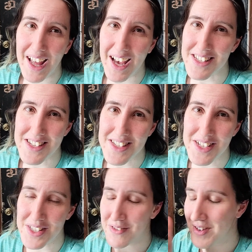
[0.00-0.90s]
as it
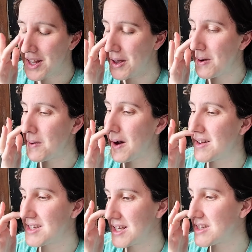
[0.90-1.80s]
says in the video,
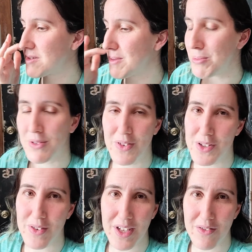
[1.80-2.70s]
all it takes is people to
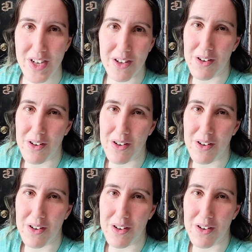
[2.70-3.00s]
false flag your video.